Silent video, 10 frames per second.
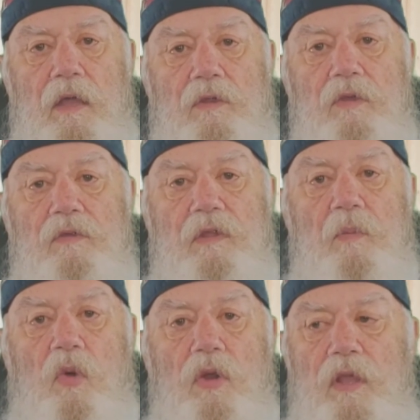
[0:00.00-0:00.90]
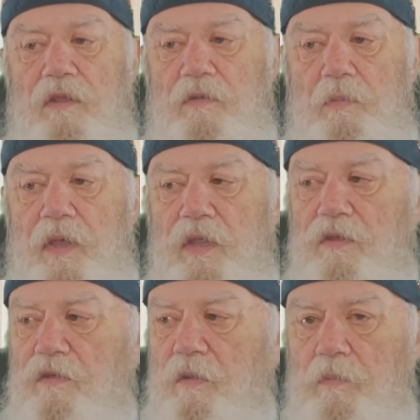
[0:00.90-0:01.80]
Tuesday morning
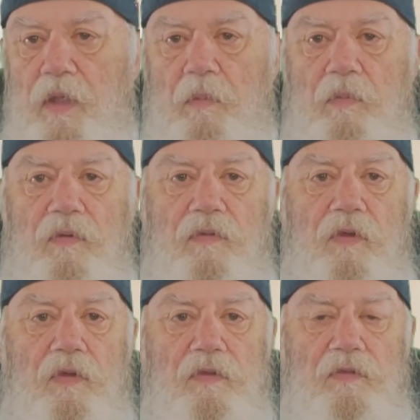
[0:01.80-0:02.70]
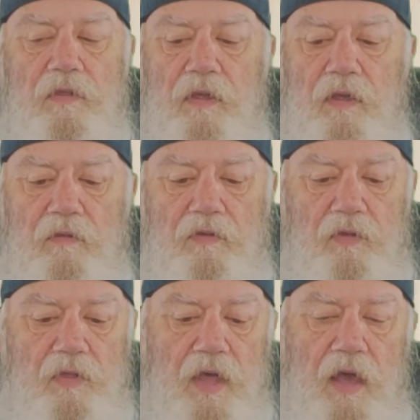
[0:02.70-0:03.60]
speech, September 1st of
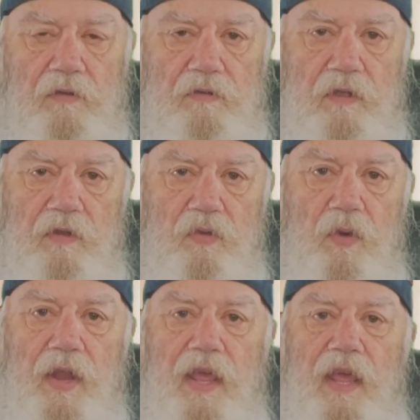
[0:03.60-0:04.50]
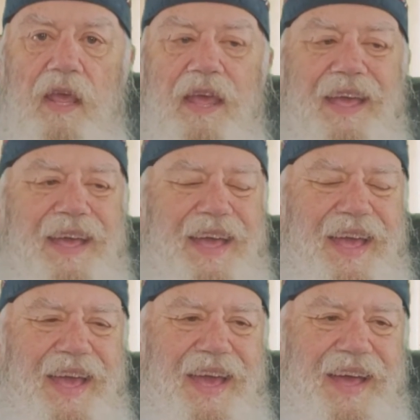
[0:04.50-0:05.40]
2020,
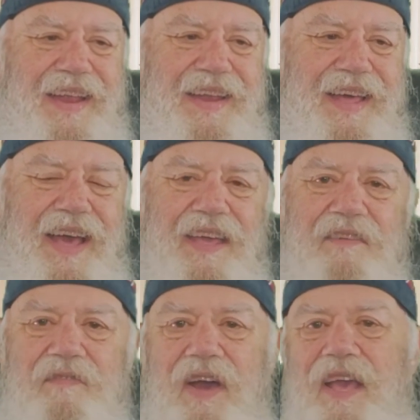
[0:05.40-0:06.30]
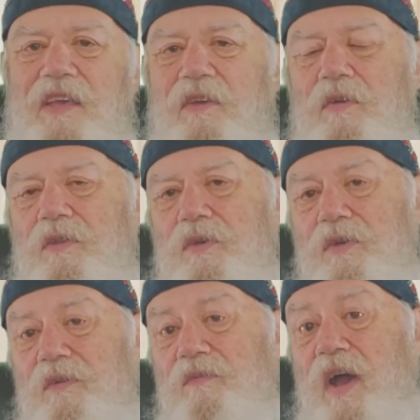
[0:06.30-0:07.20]
and I invite you
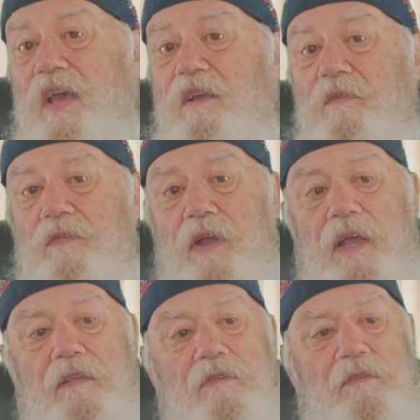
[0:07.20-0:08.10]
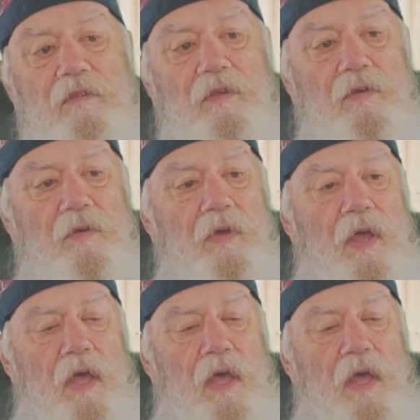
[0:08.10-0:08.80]
to invite your friends to